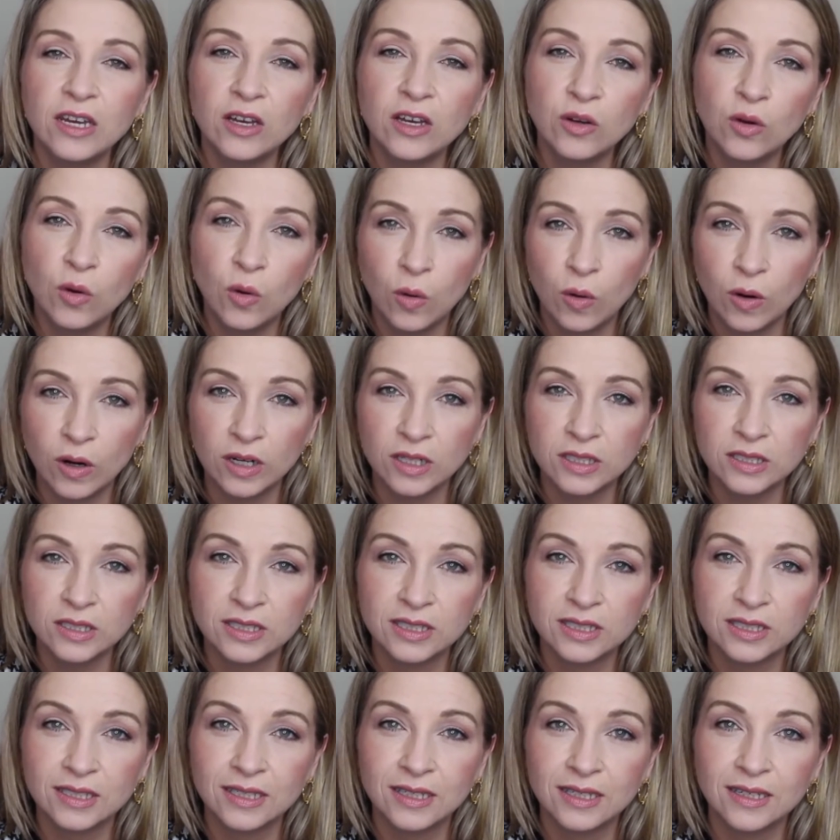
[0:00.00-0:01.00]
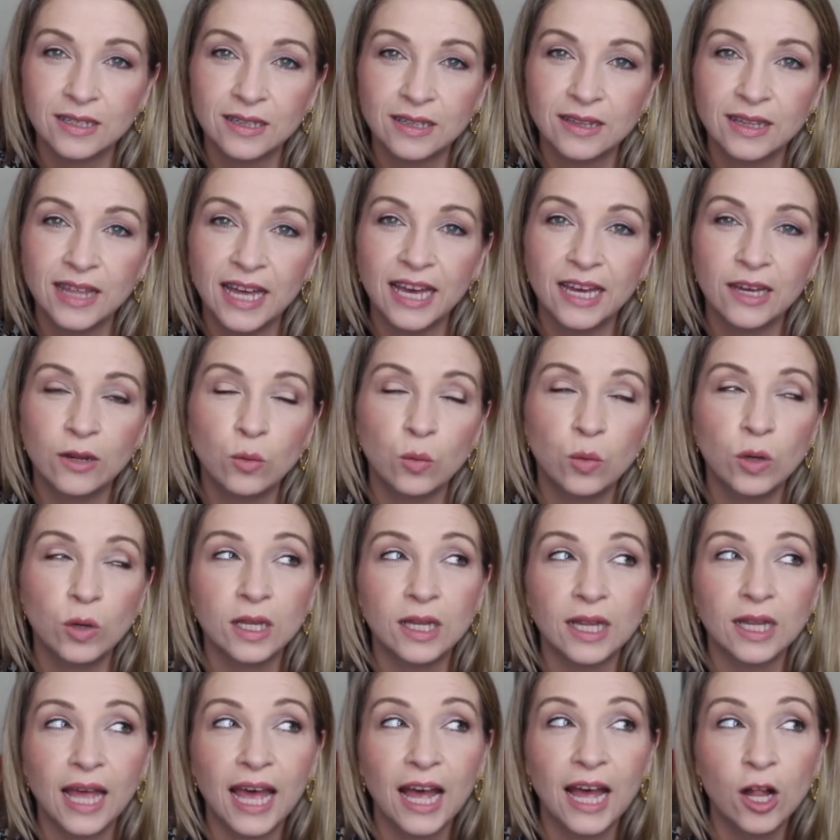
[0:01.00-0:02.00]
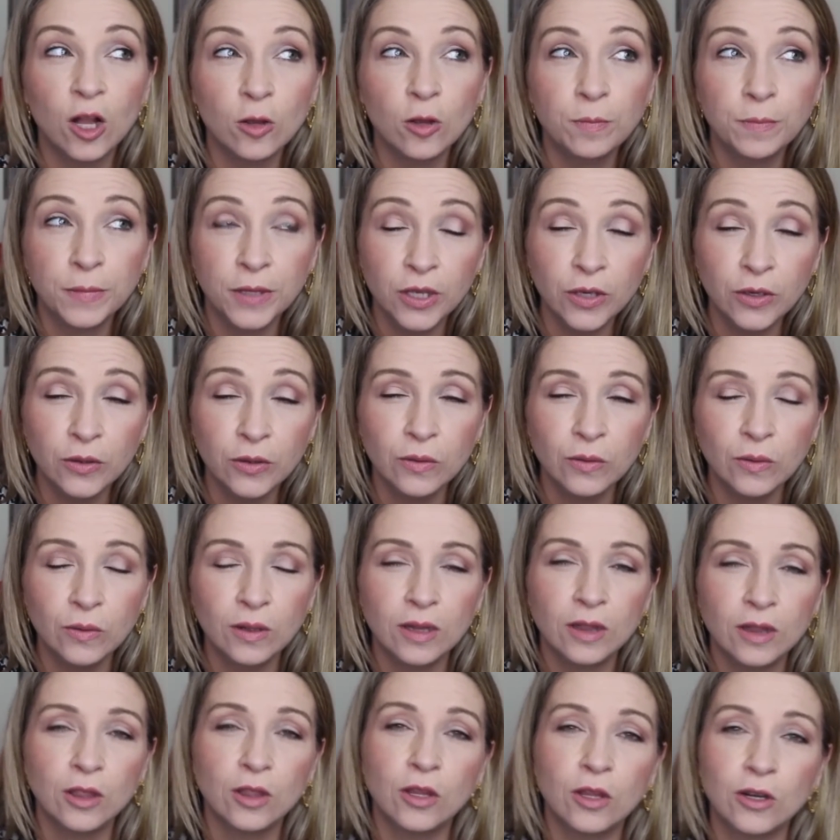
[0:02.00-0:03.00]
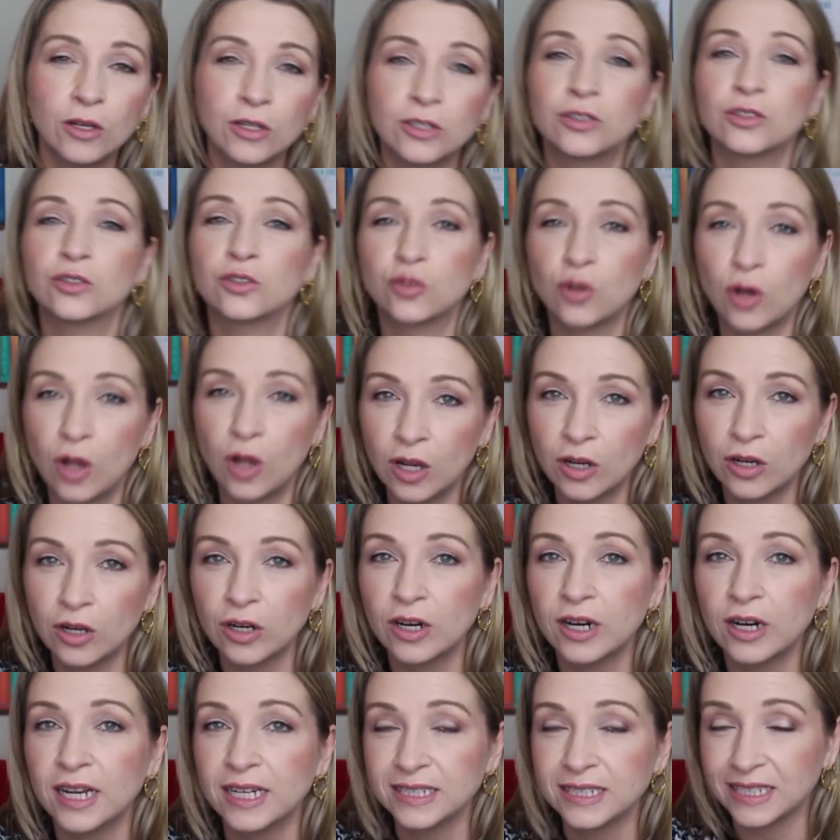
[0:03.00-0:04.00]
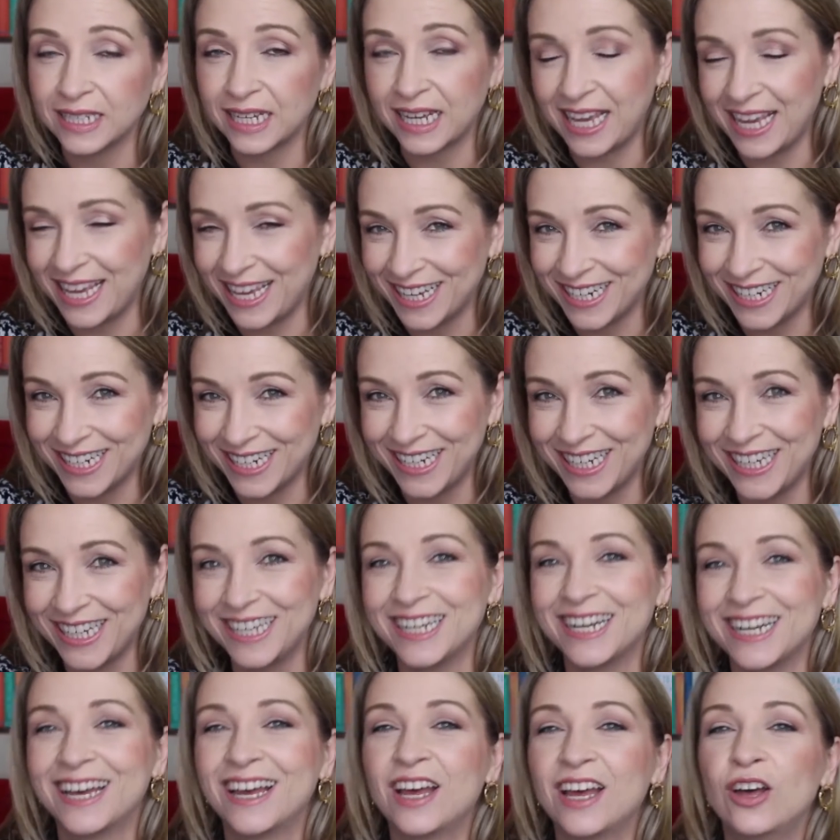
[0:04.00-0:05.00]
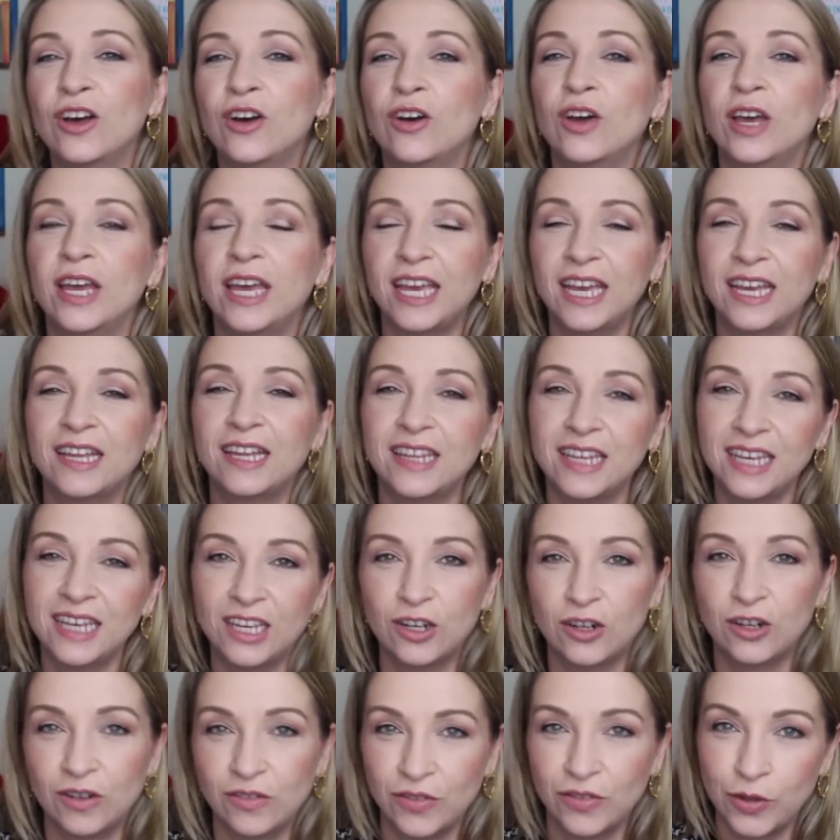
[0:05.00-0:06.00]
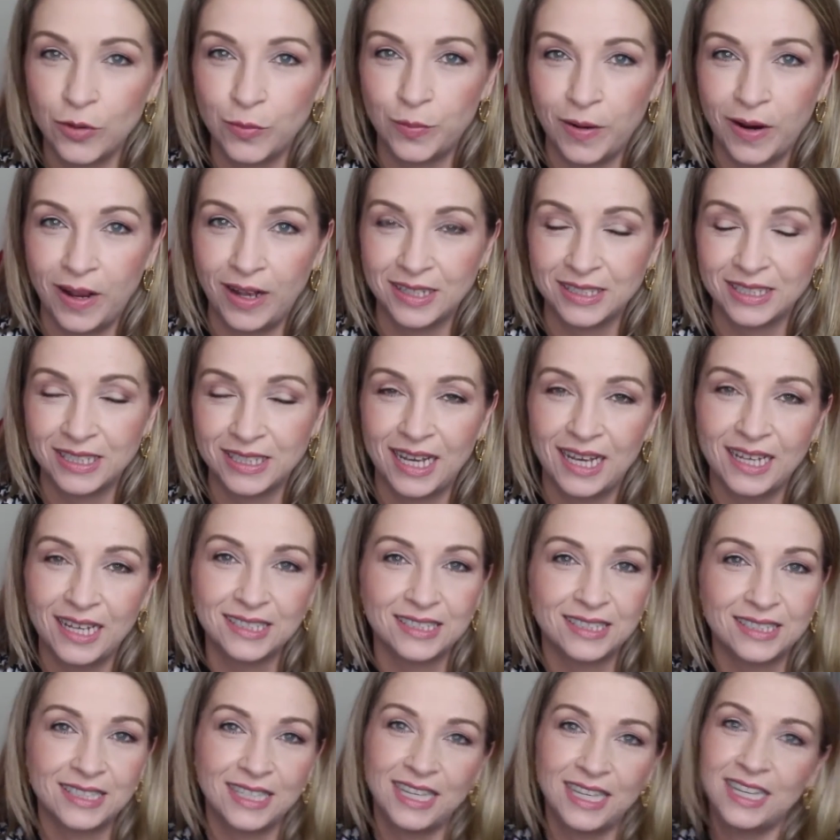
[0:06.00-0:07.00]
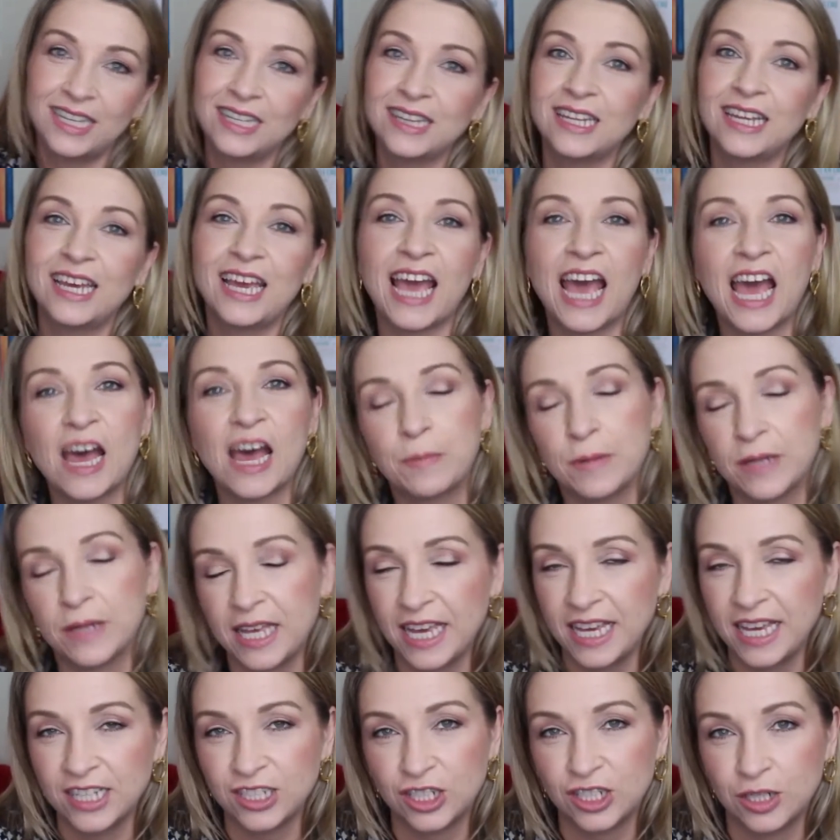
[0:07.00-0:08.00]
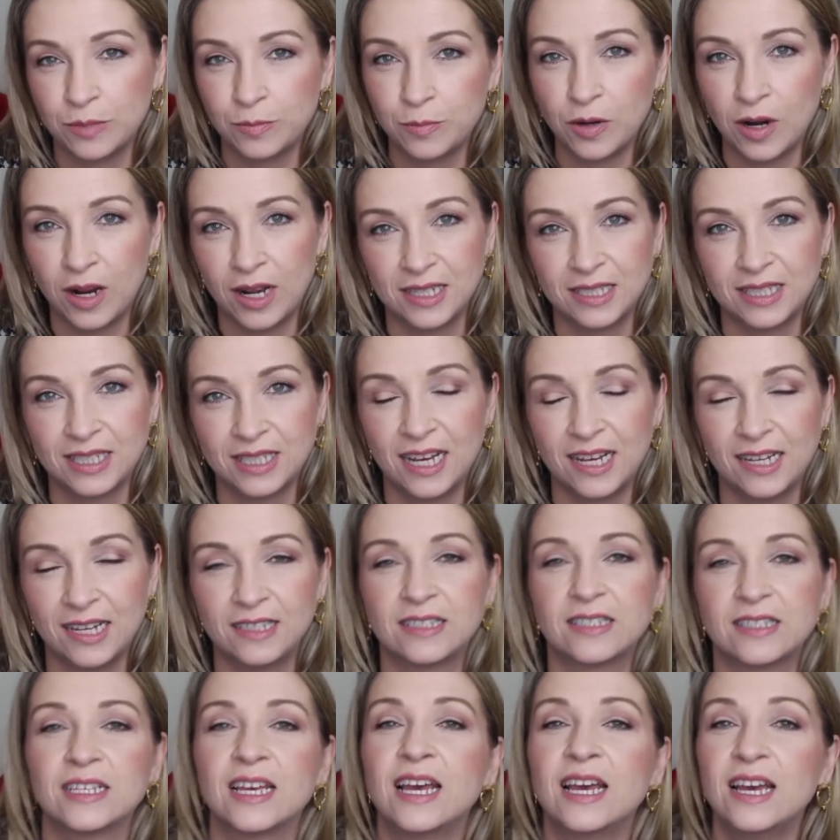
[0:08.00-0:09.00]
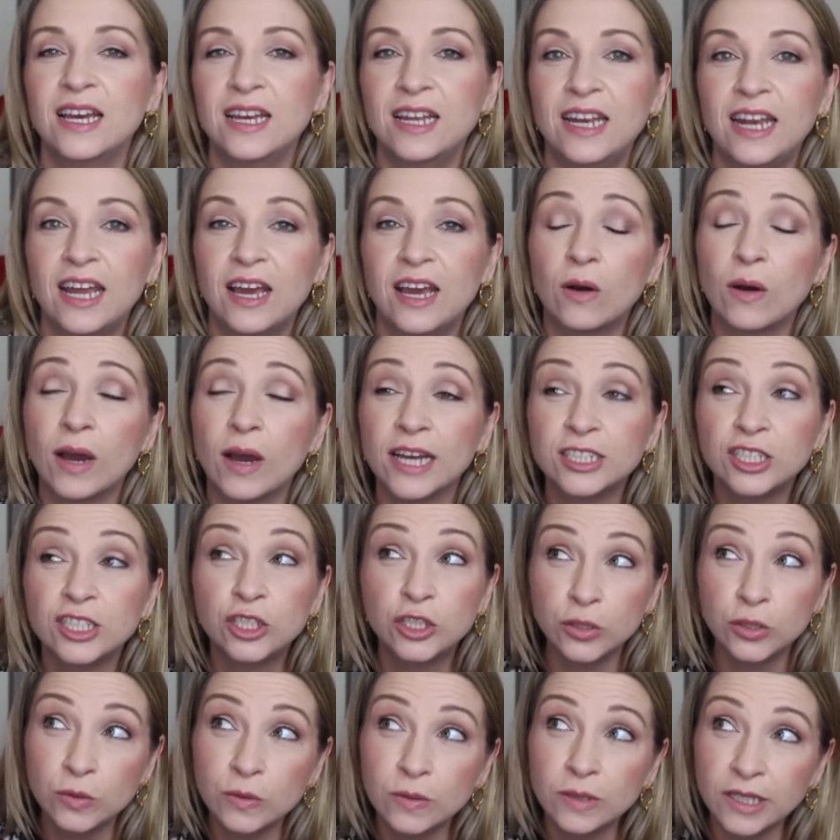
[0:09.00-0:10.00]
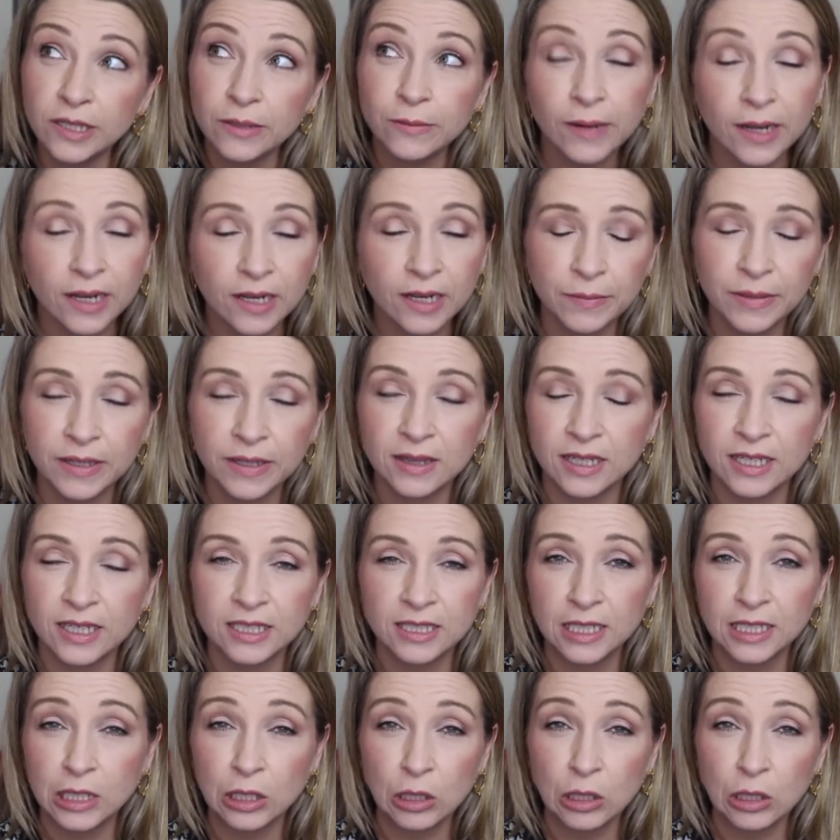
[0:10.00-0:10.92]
a course that will help you look stronger as a candidate in the interview process, in the application process. Now, I do really recommend LinkedIn